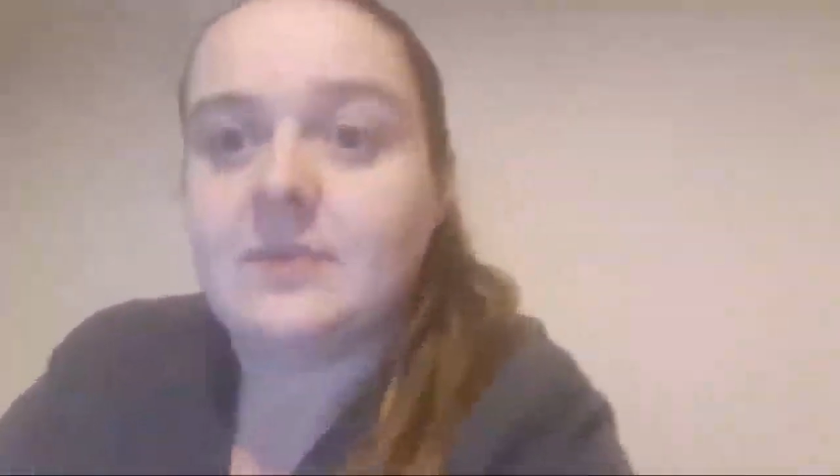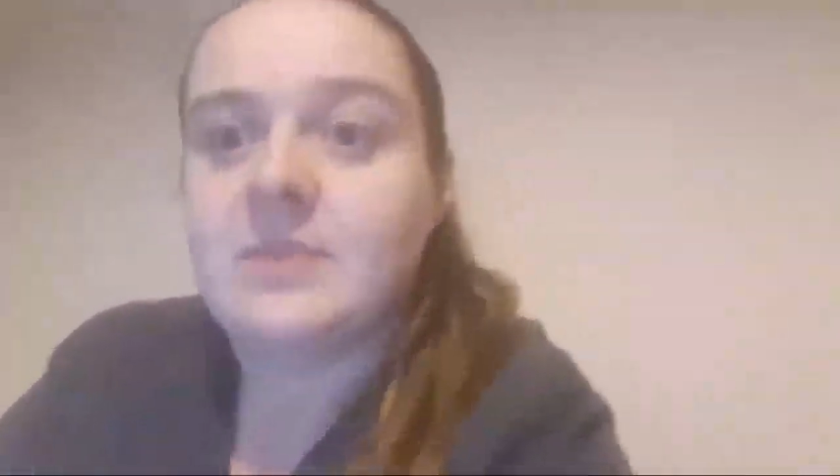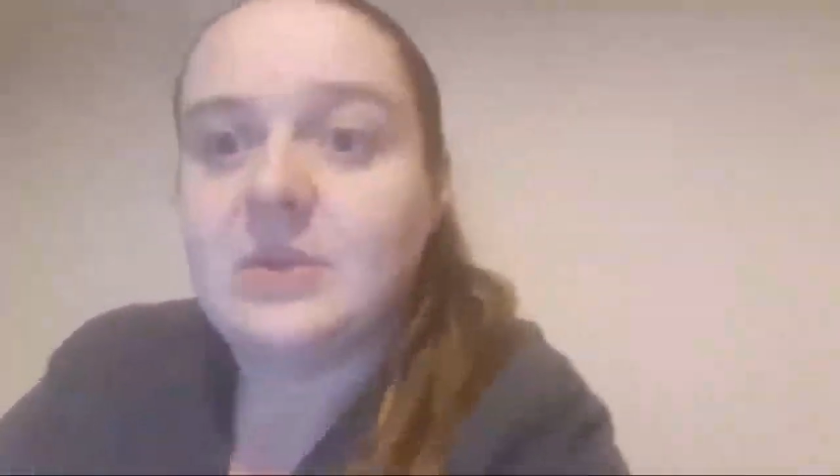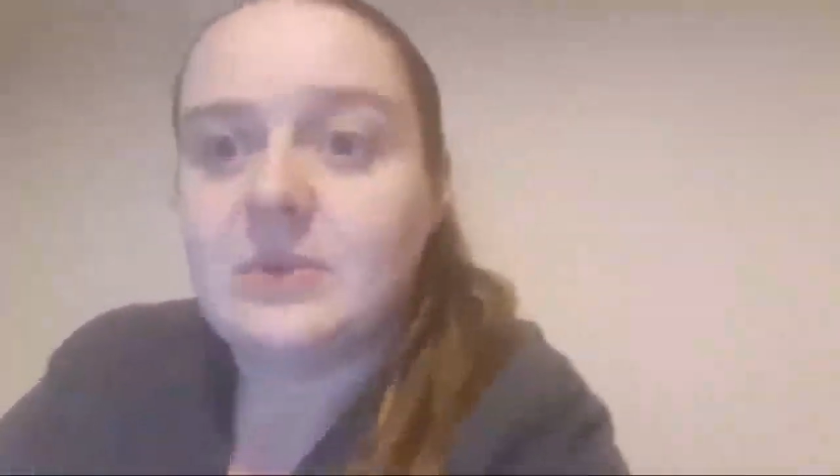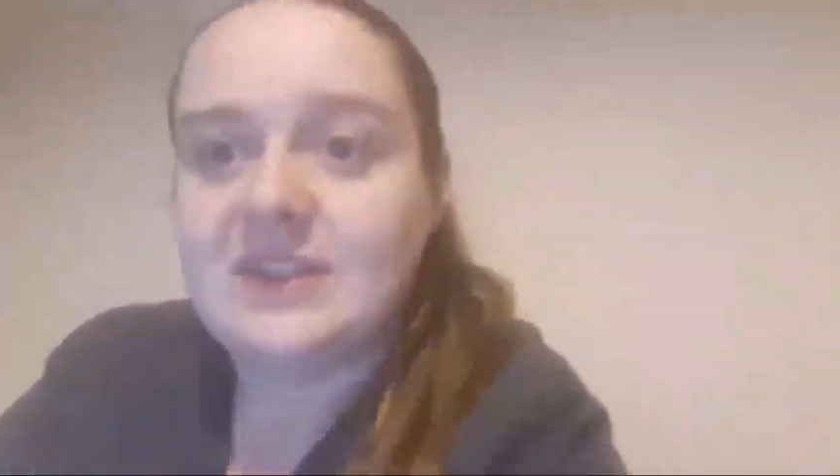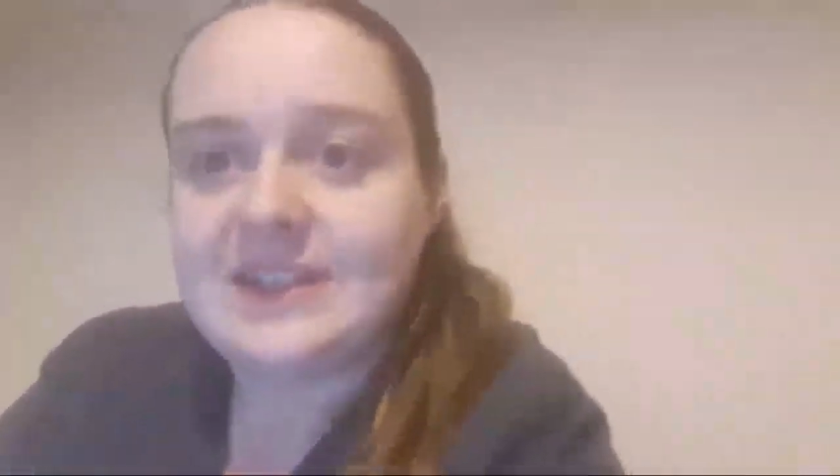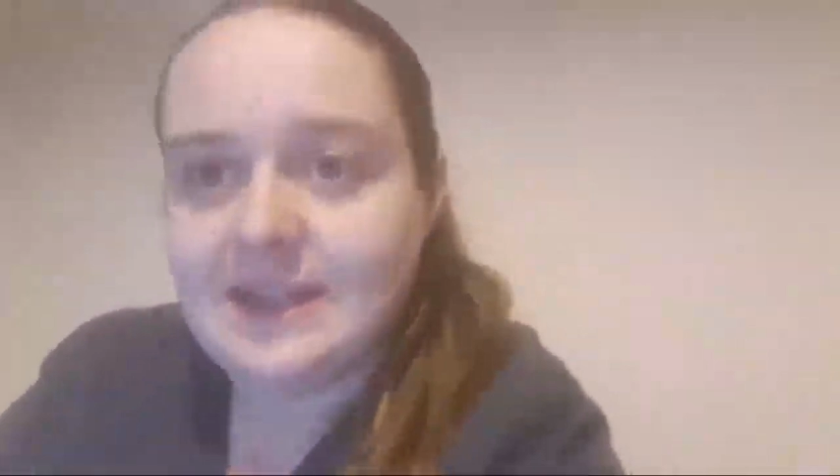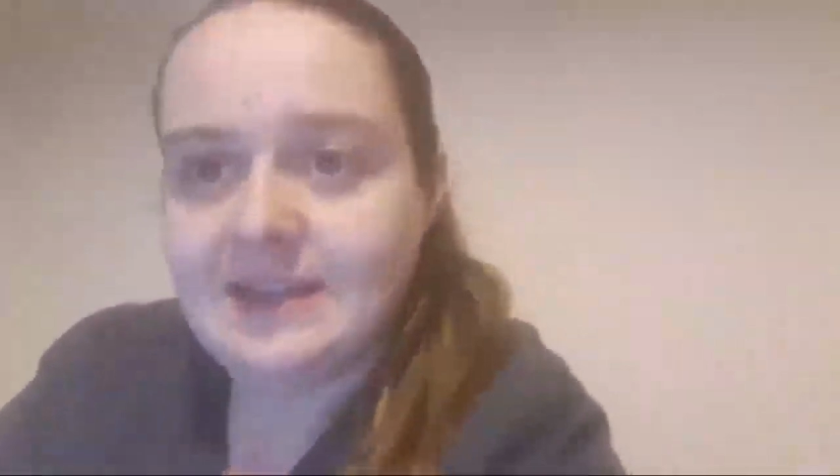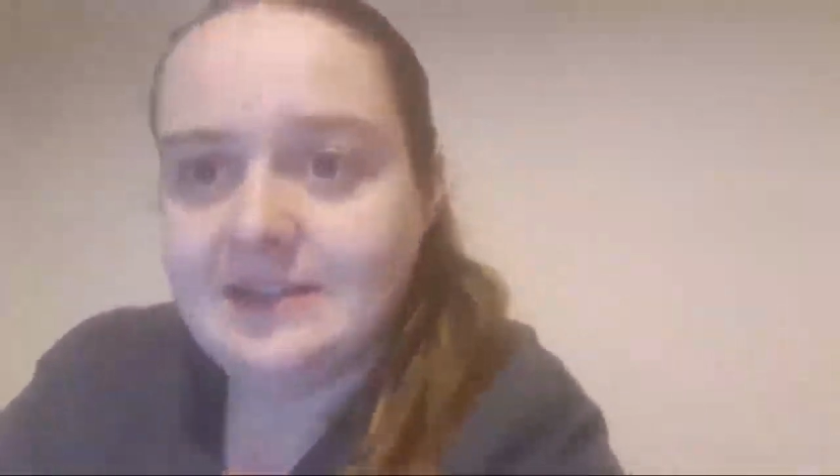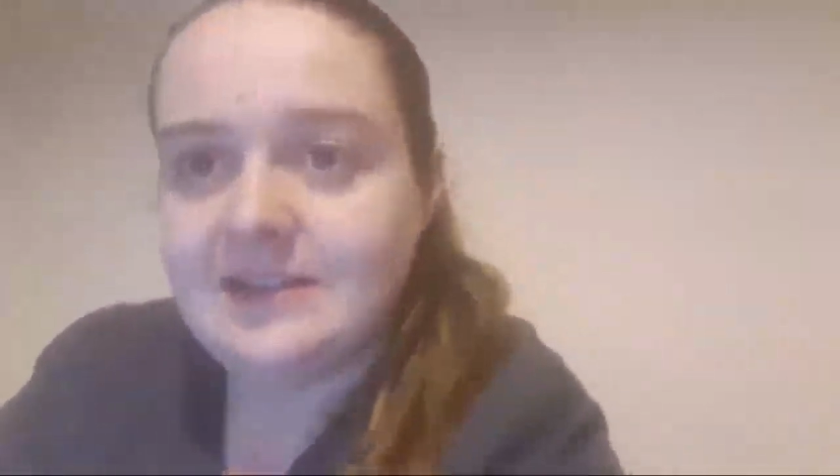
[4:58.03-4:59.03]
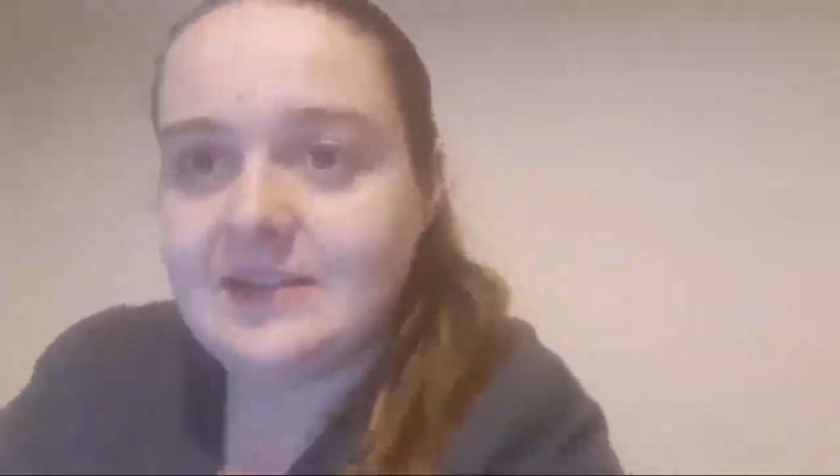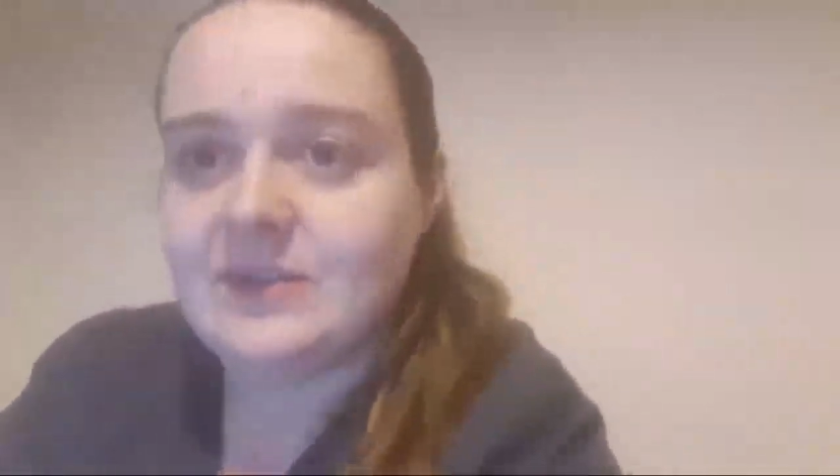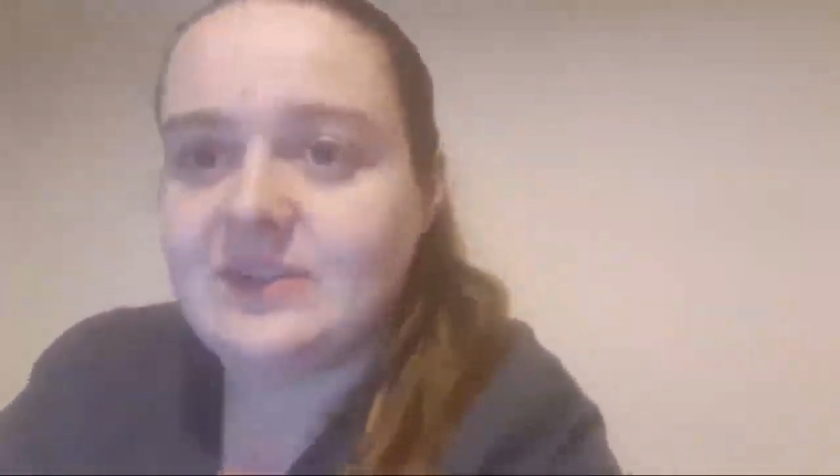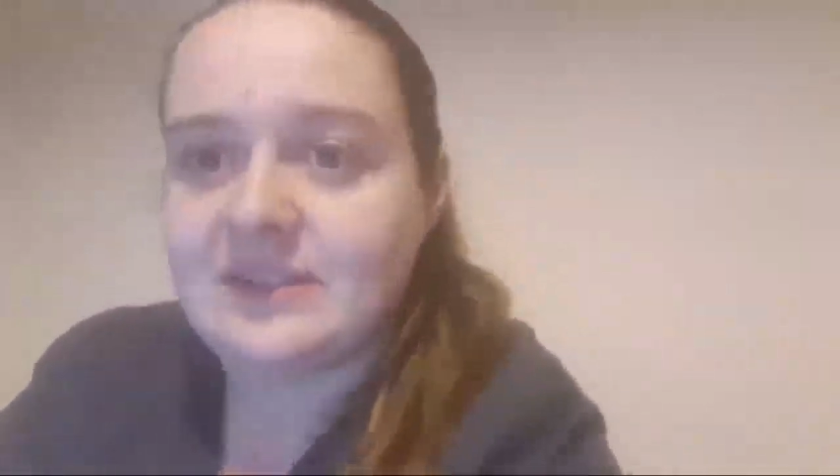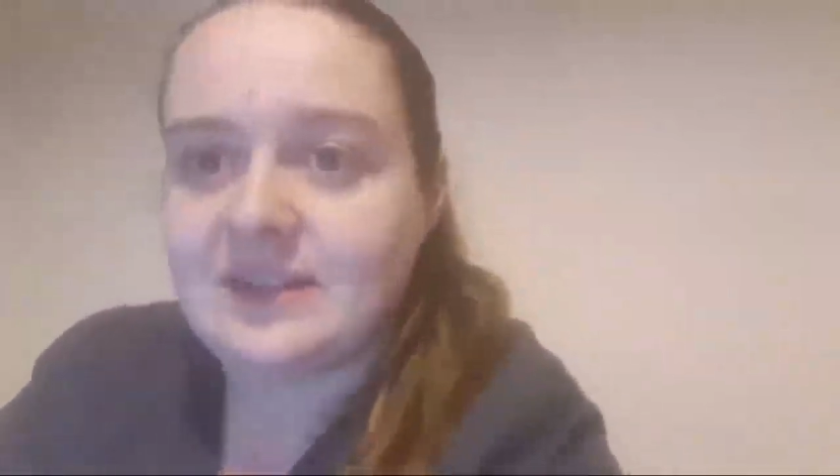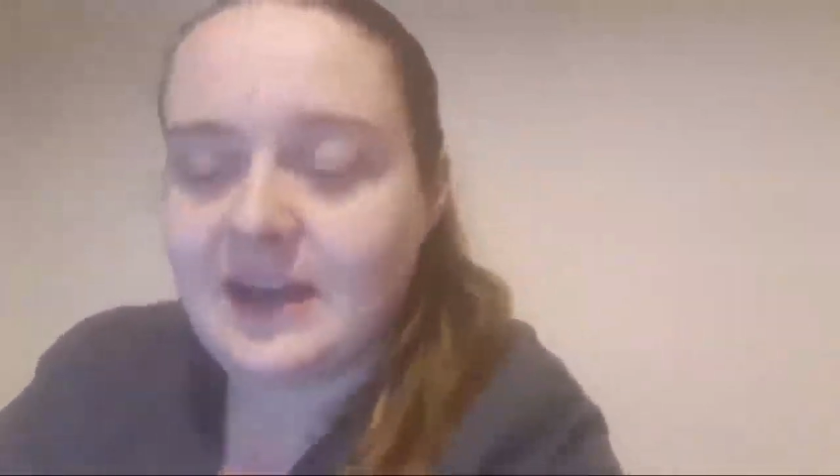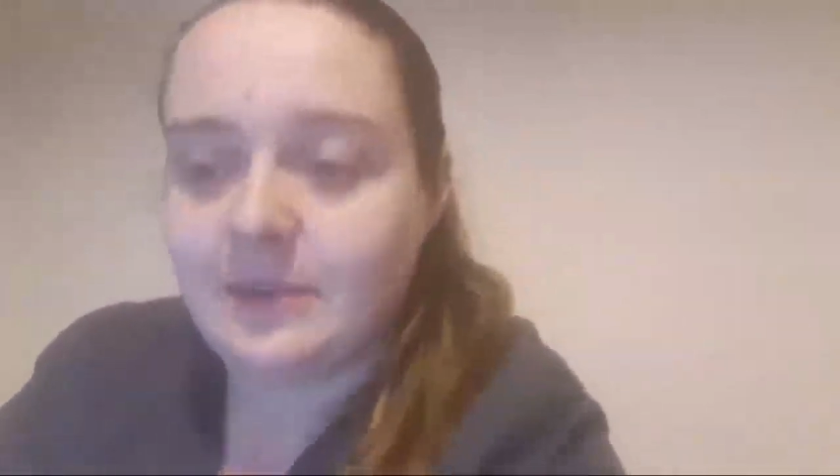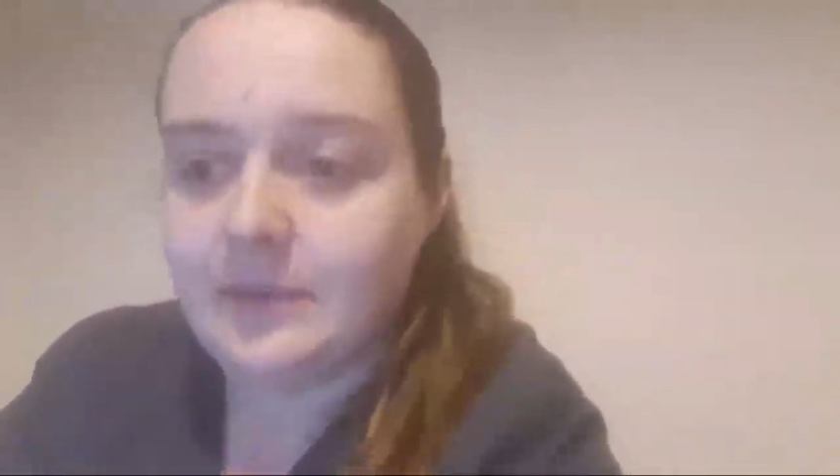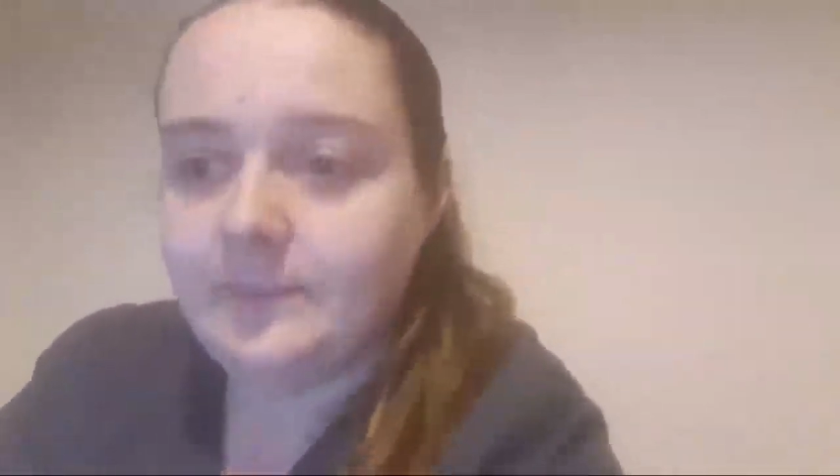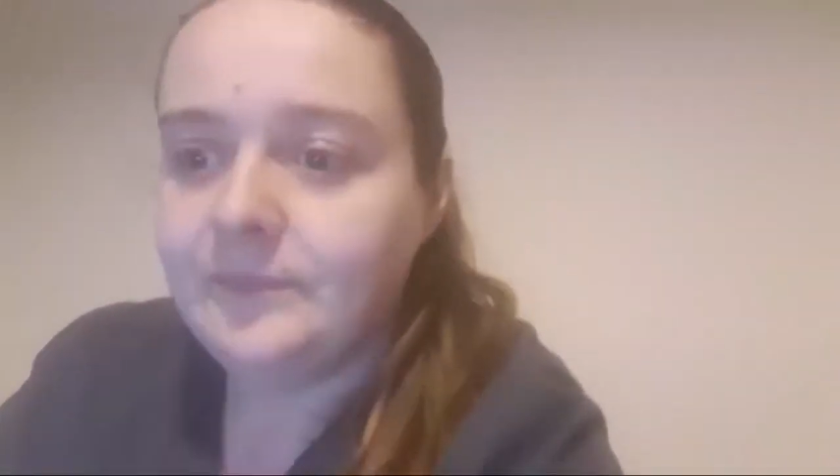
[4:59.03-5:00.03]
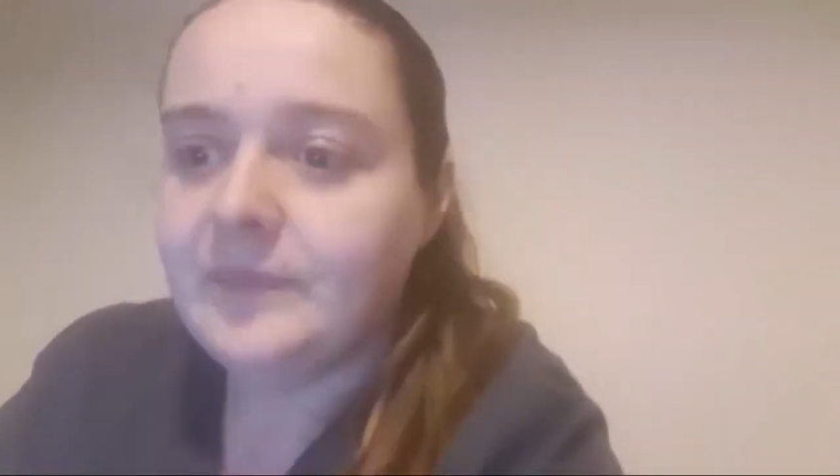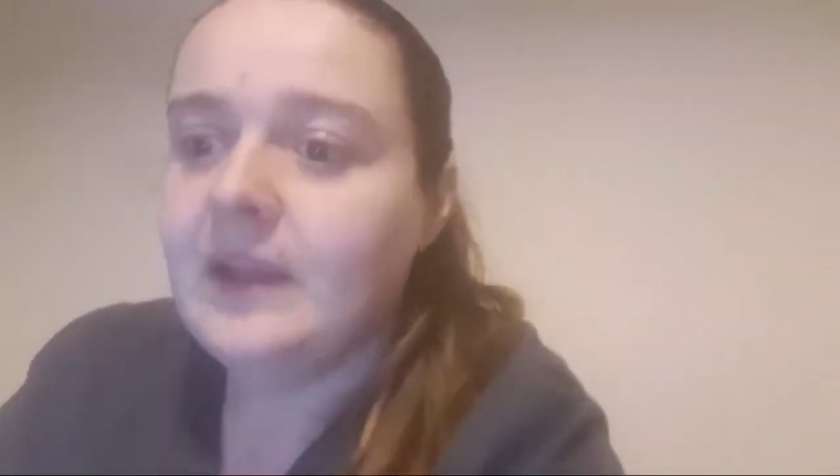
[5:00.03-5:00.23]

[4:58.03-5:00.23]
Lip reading: immunity, so it doesn't happen.